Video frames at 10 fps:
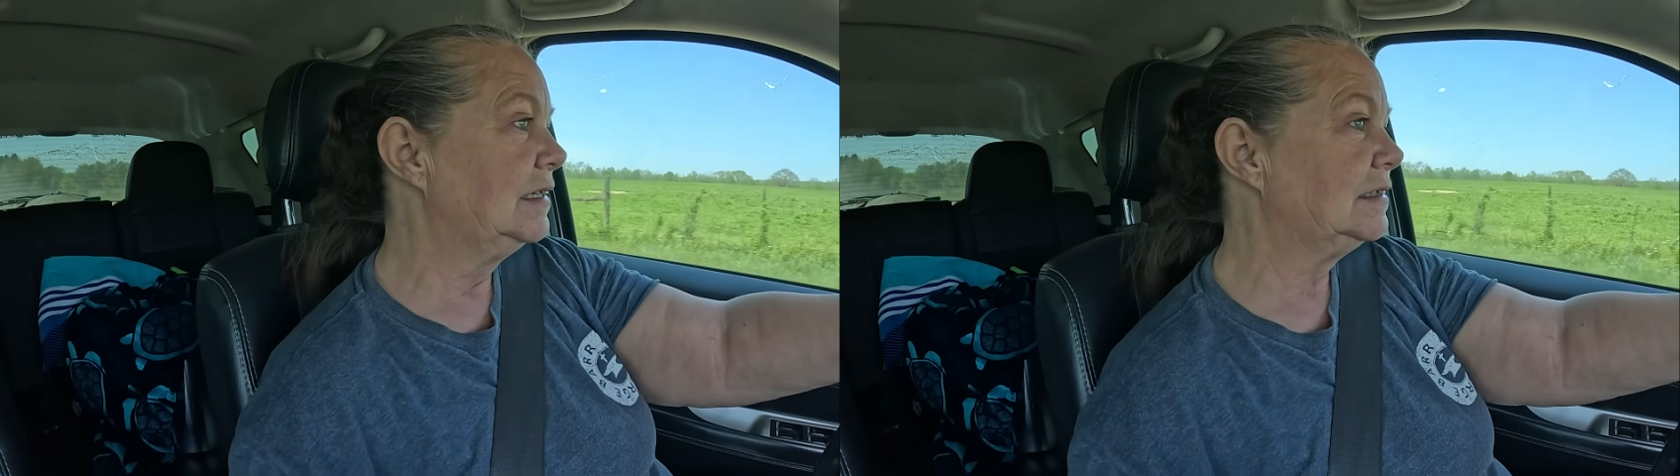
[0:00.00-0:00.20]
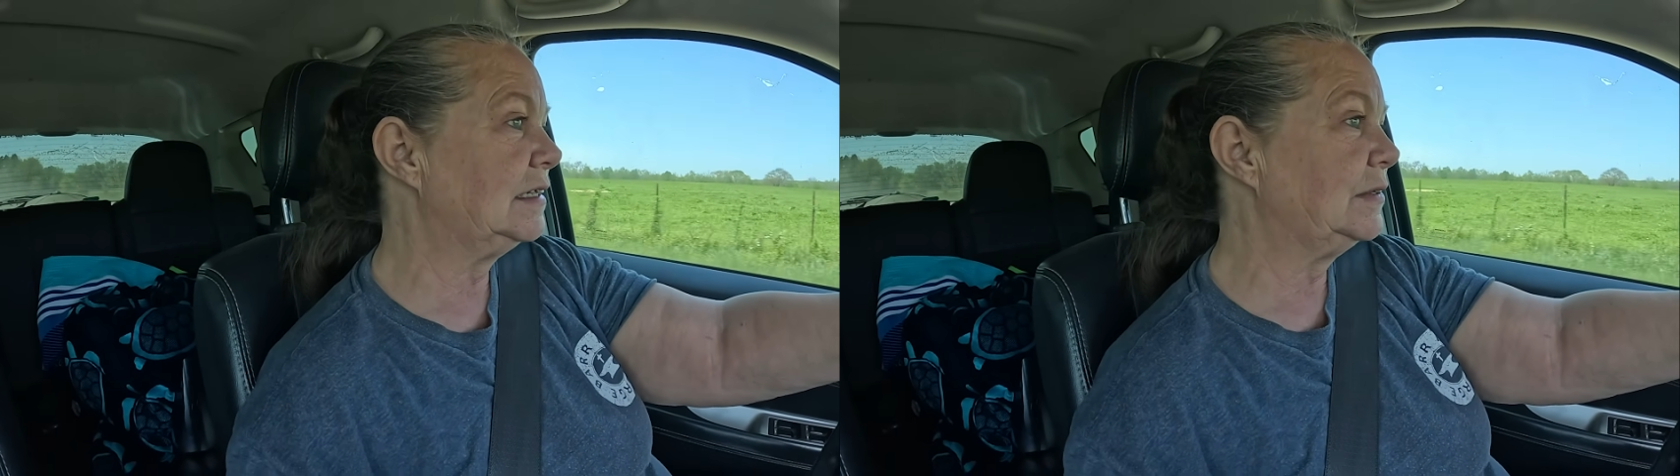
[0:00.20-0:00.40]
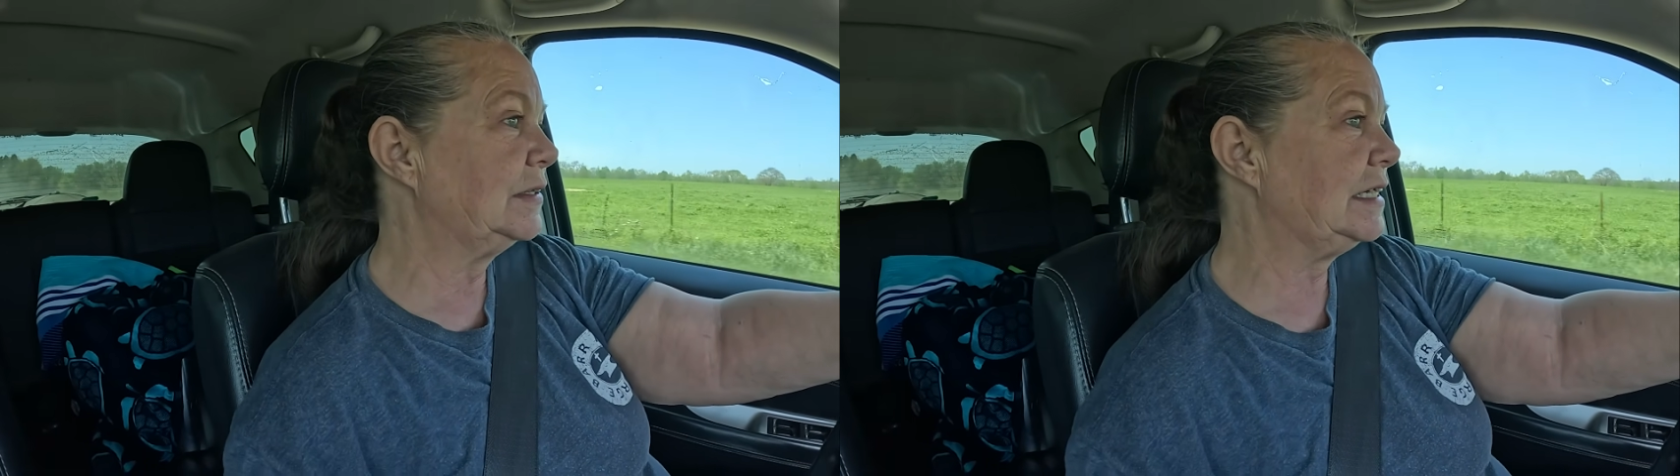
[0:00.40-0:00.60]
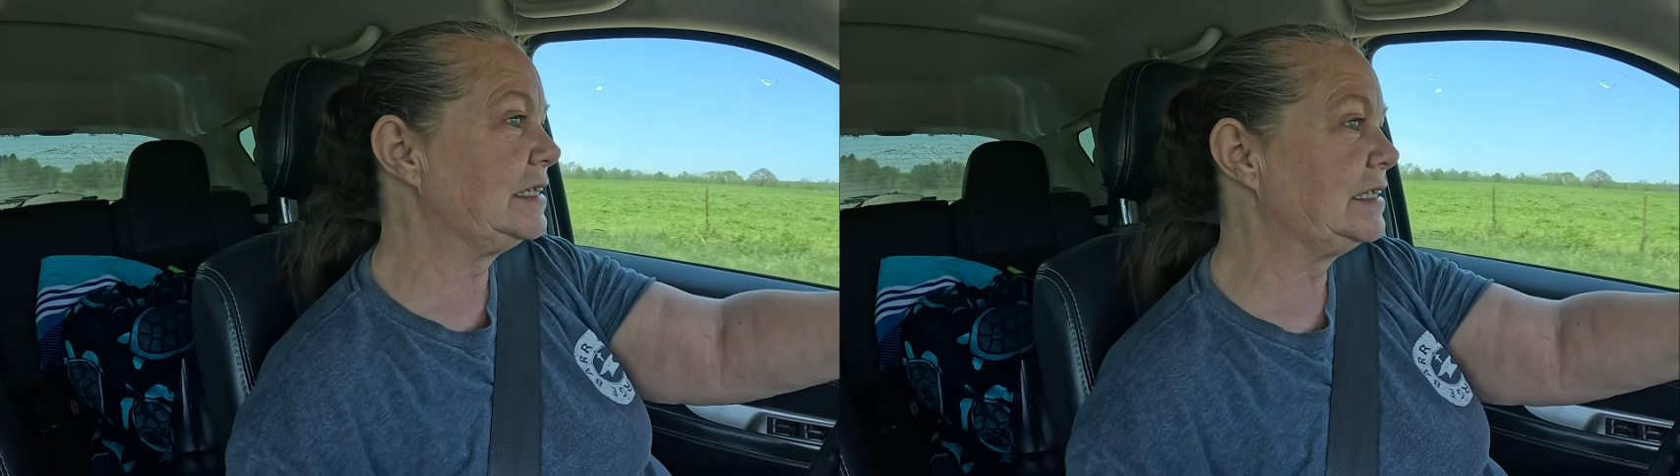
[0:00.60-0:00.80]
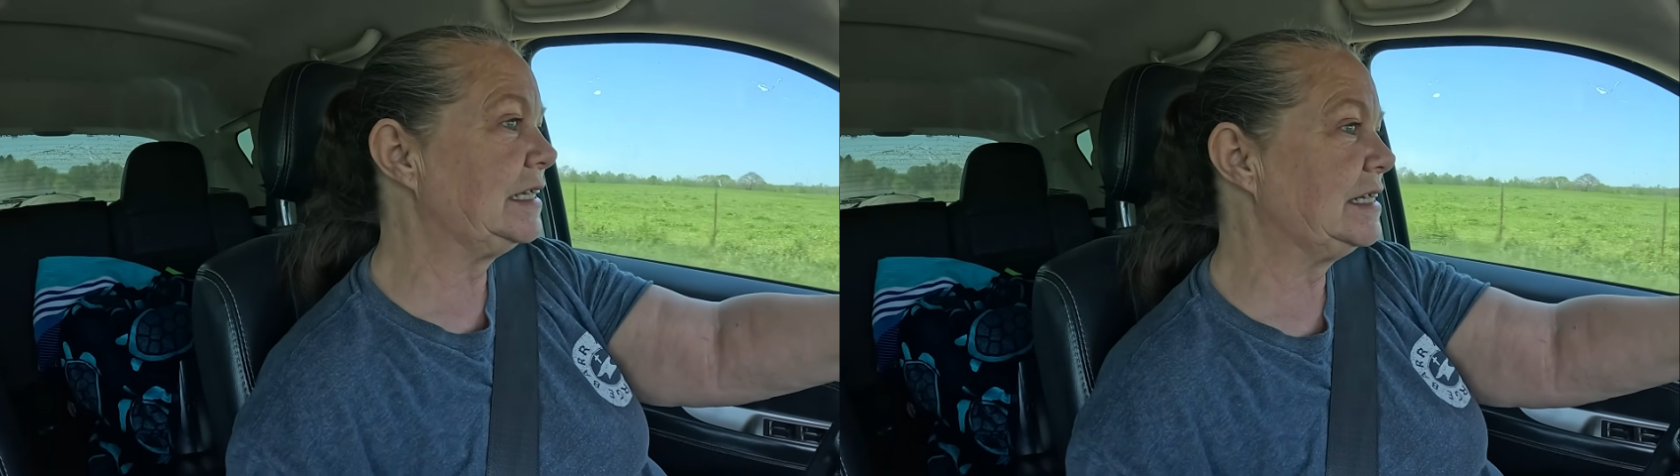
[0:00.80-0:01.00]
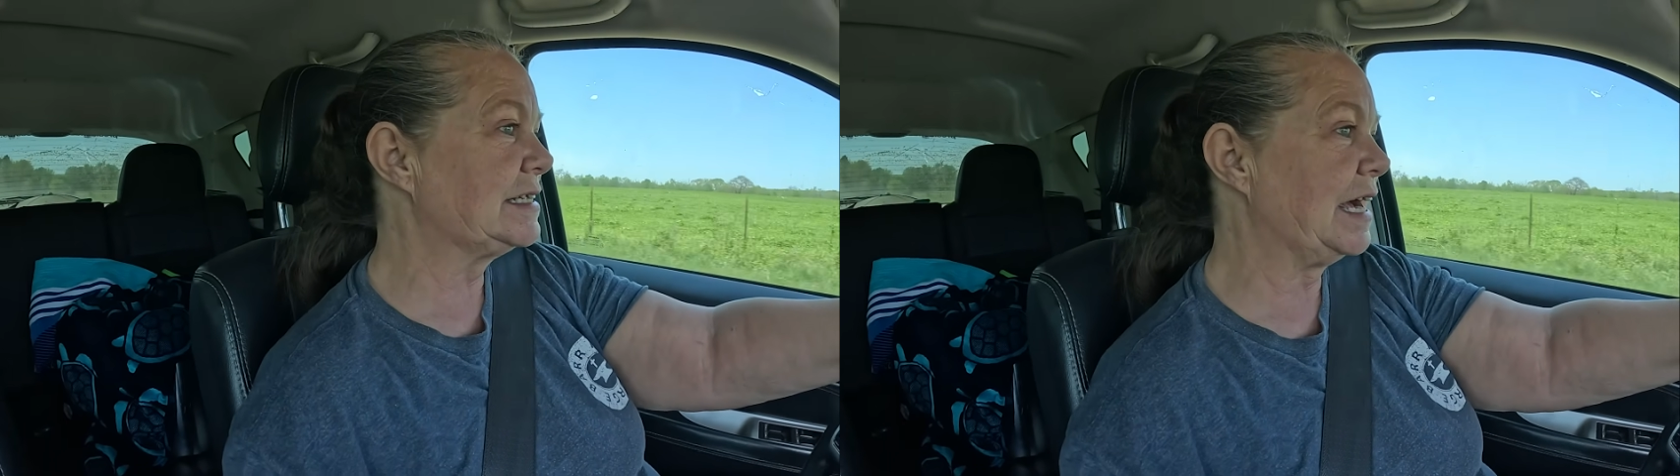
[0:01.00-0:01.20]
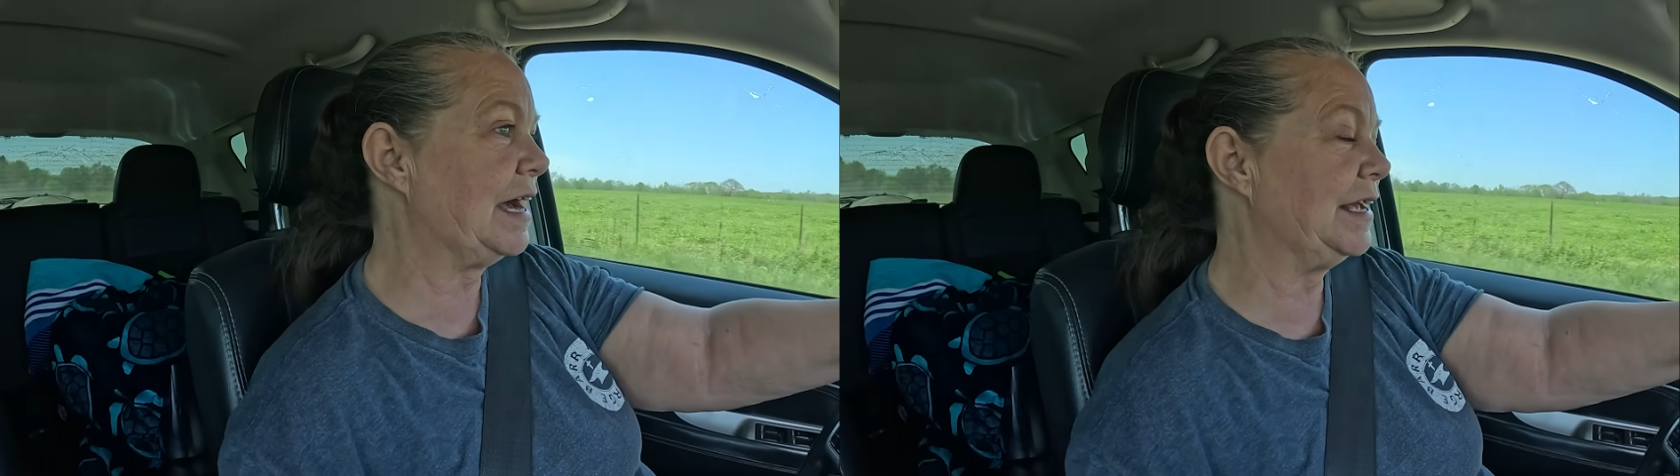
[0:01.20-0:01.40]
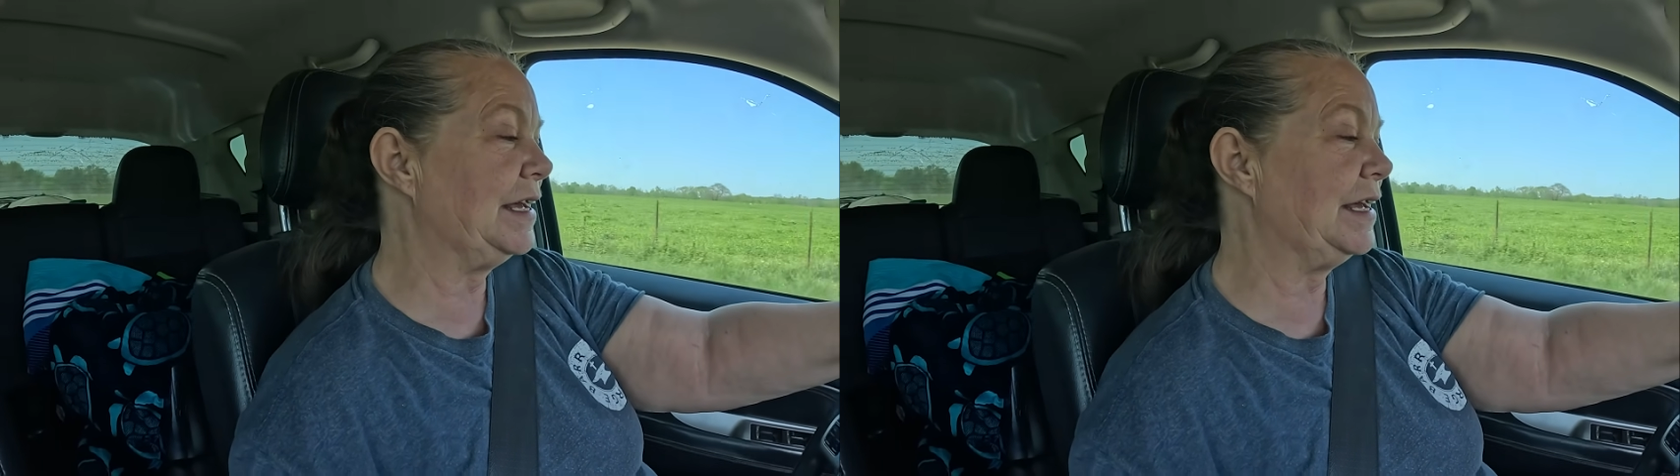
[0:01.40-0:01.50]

so he's kind of